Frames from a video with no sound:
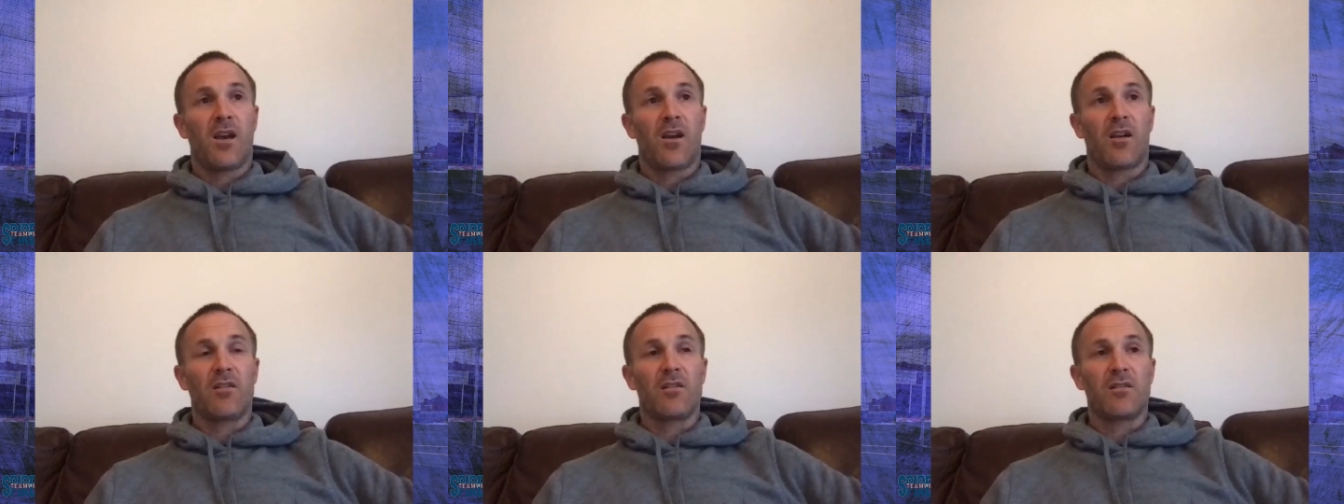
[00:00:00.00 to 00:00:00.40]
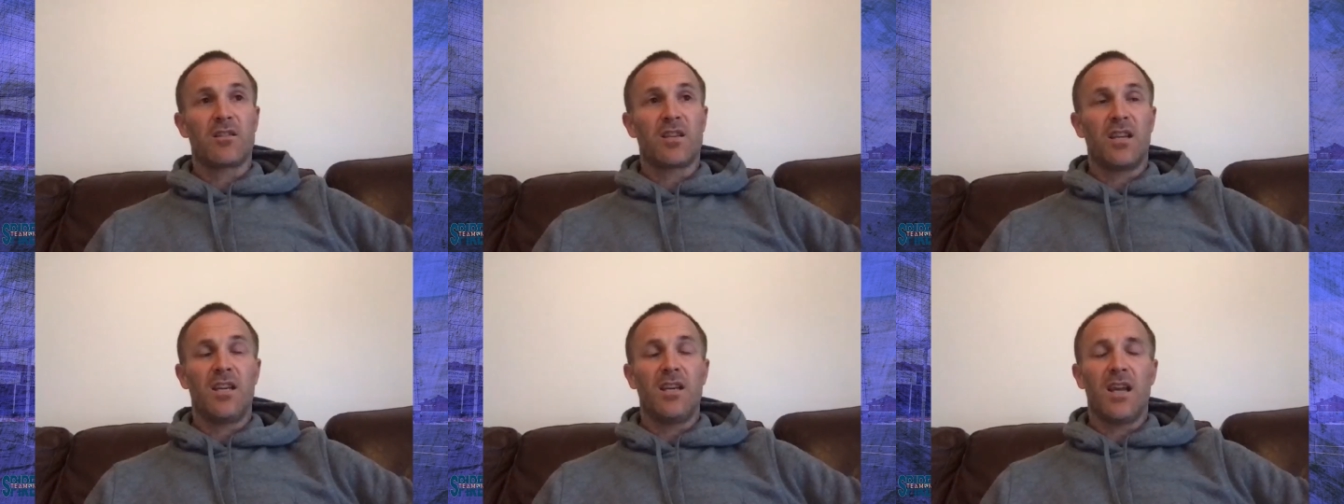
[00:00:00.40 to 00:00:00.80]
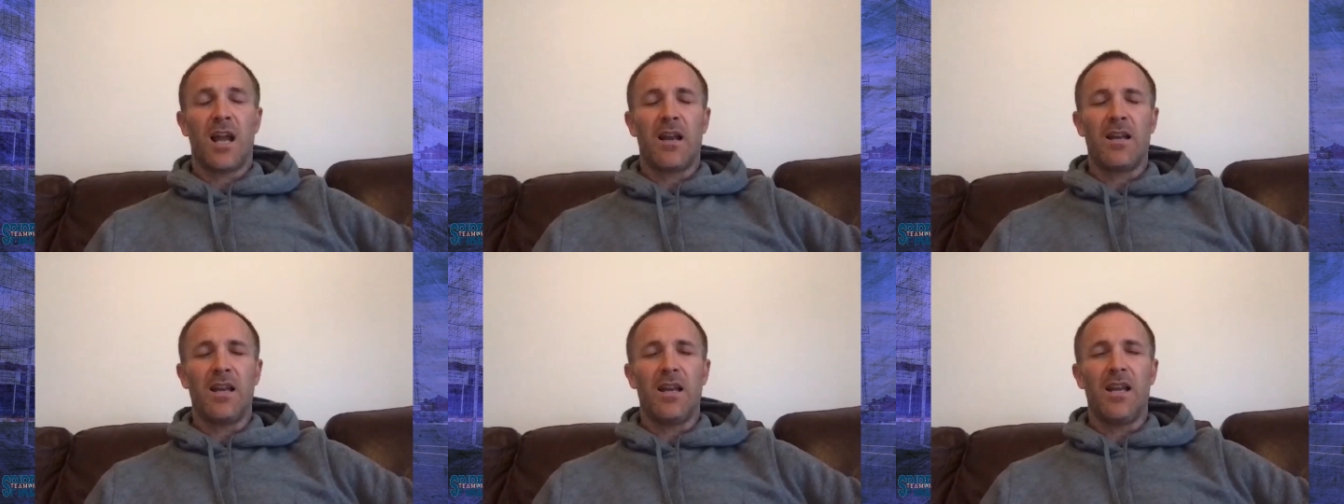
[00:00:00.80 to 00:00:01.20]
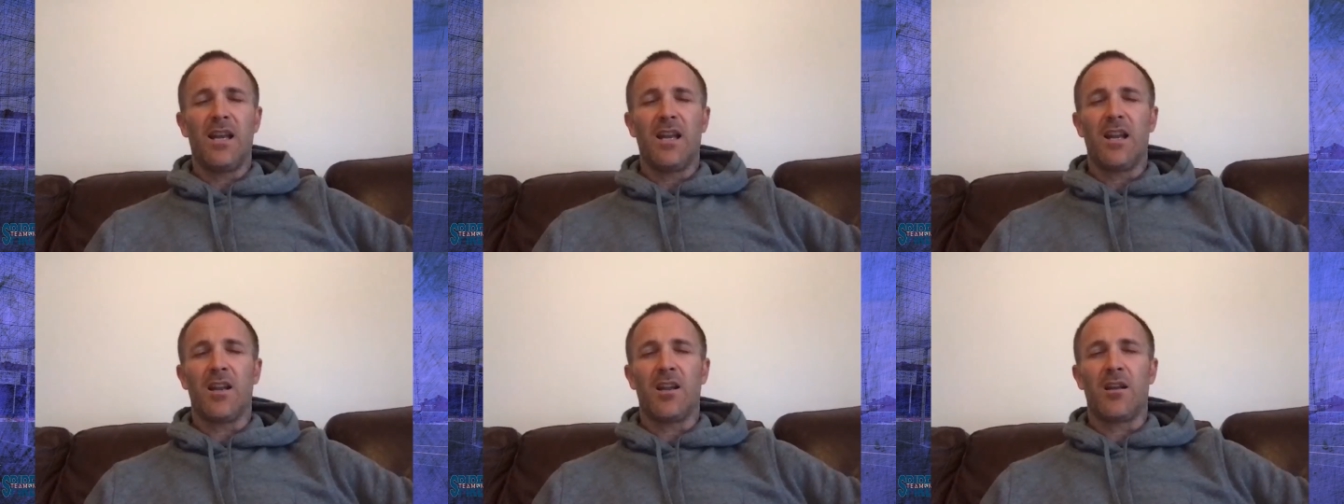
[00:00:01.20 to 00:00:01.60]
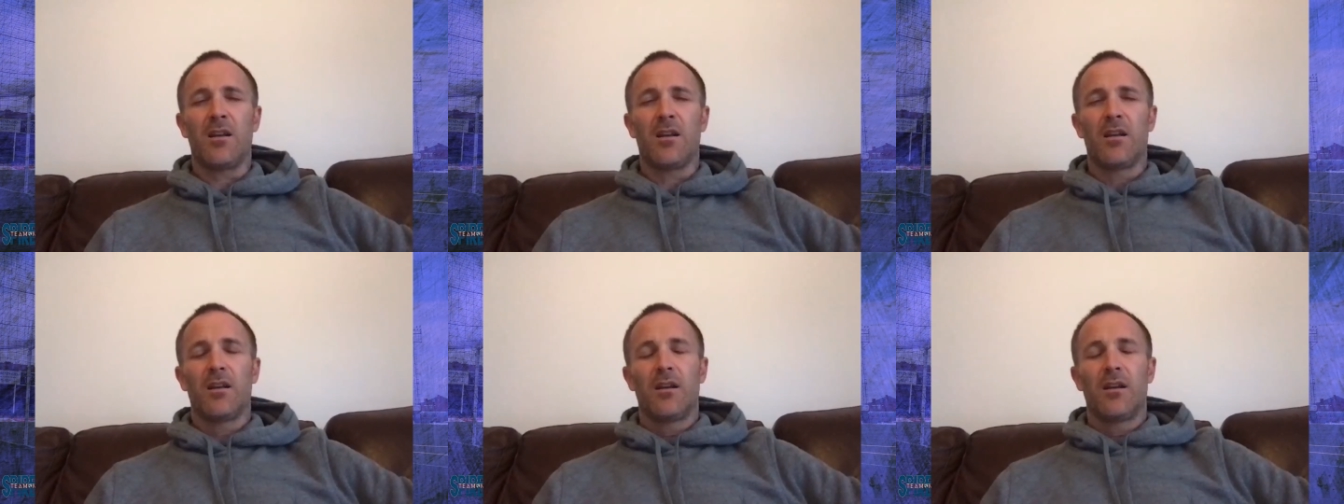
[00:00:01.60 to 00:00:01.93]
I can see Andy Leaning